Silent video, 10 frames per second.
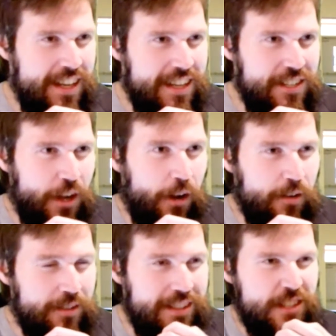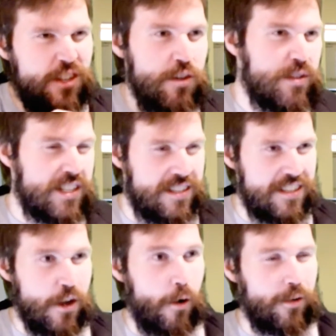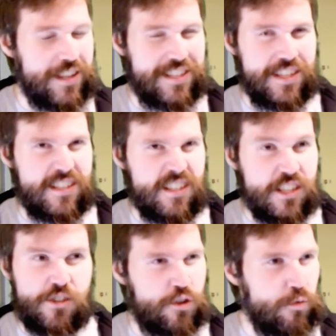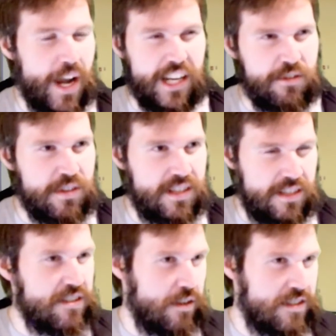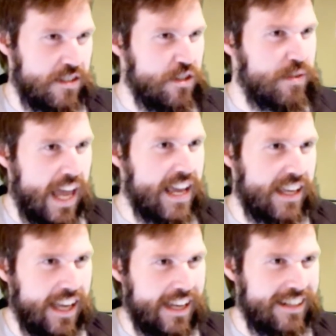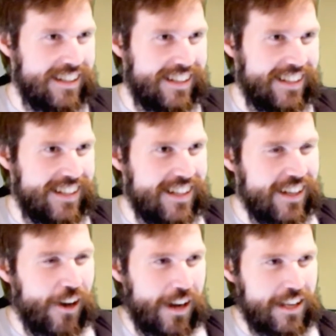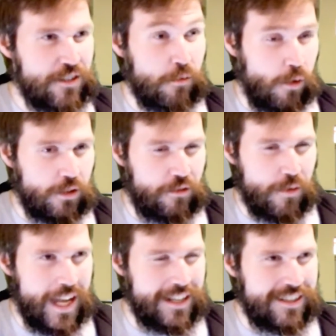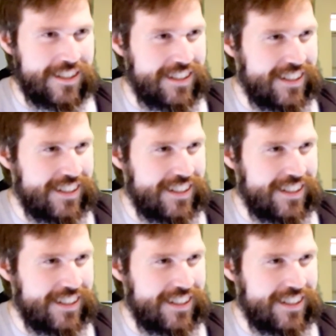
So so, you just so this is this is grit. You just so this is you taking it. Okay, so roll grit.